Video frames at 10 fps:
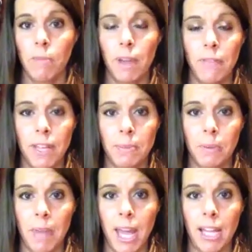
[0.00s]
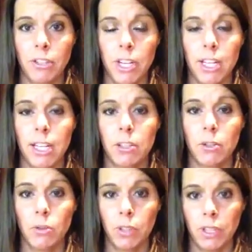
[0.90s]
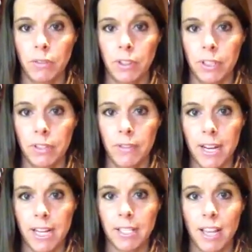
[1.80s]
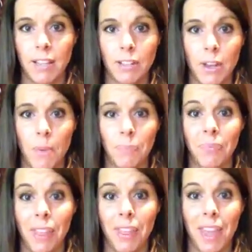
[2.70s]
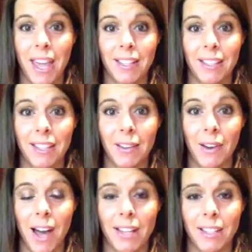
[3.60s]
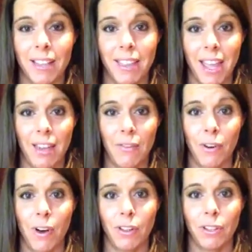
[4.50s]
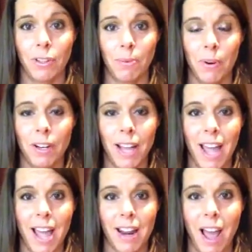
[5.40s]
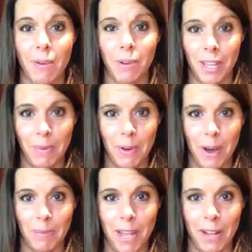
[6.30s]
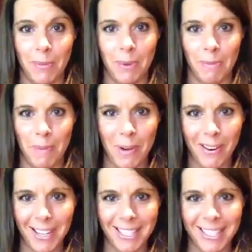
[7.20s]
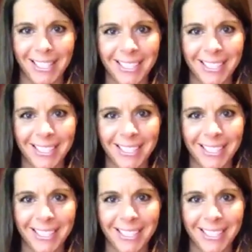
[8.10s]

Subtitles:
My Facebook page is Julie's Fearless Fitness. So thanks, you guys, and thank you for all the support, and I will keep you updated with my progress.